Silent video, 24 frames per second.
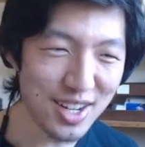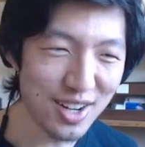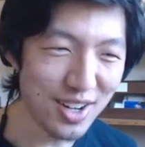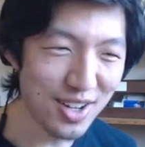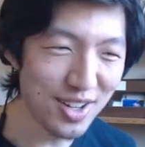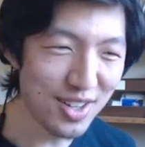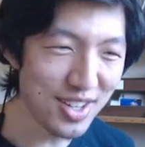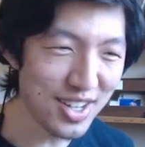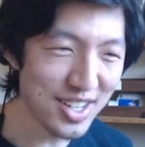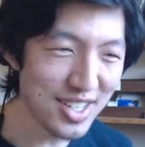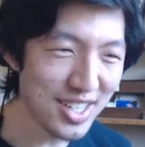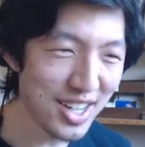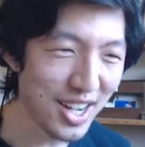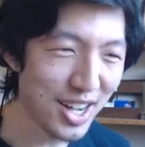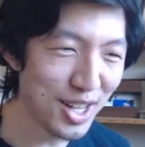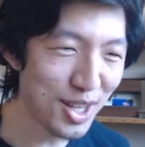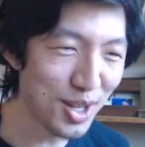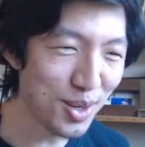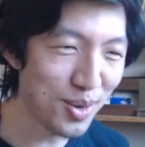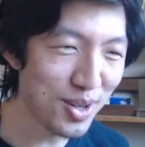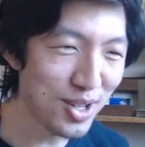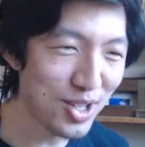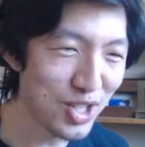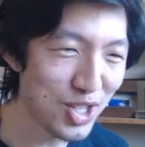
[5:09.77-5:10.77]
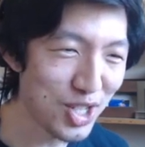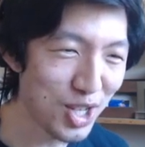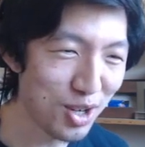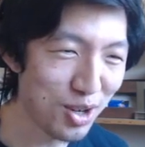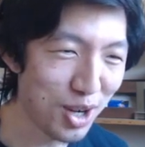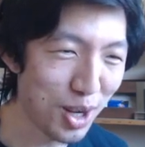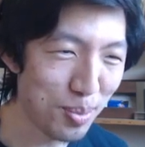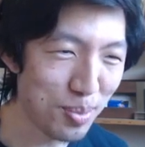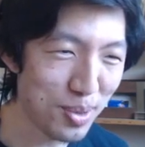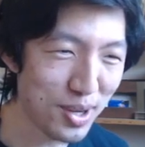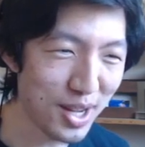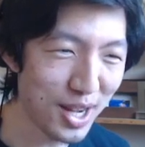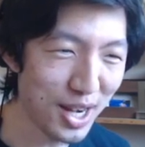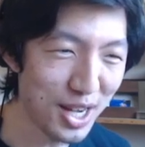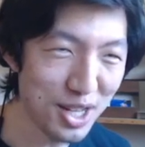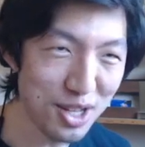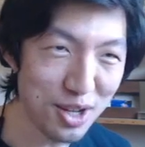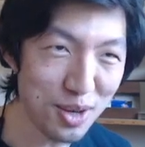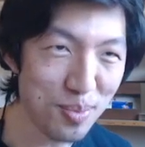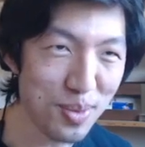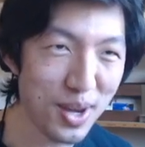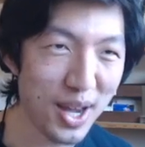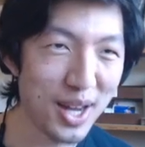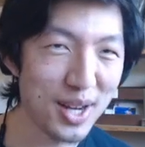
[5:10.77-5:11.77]
all these other ones show up
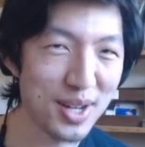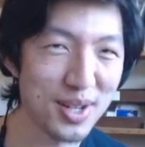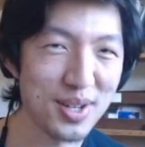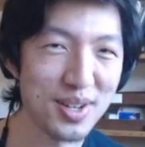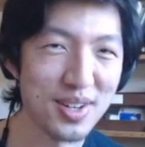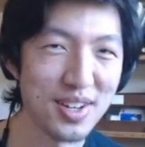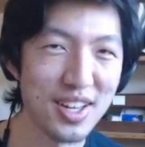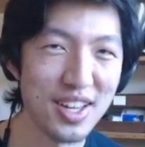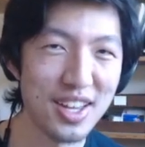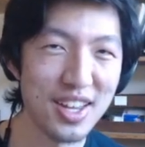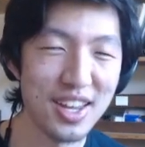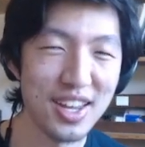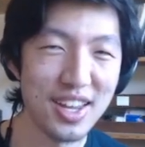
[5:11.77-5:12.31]
color battle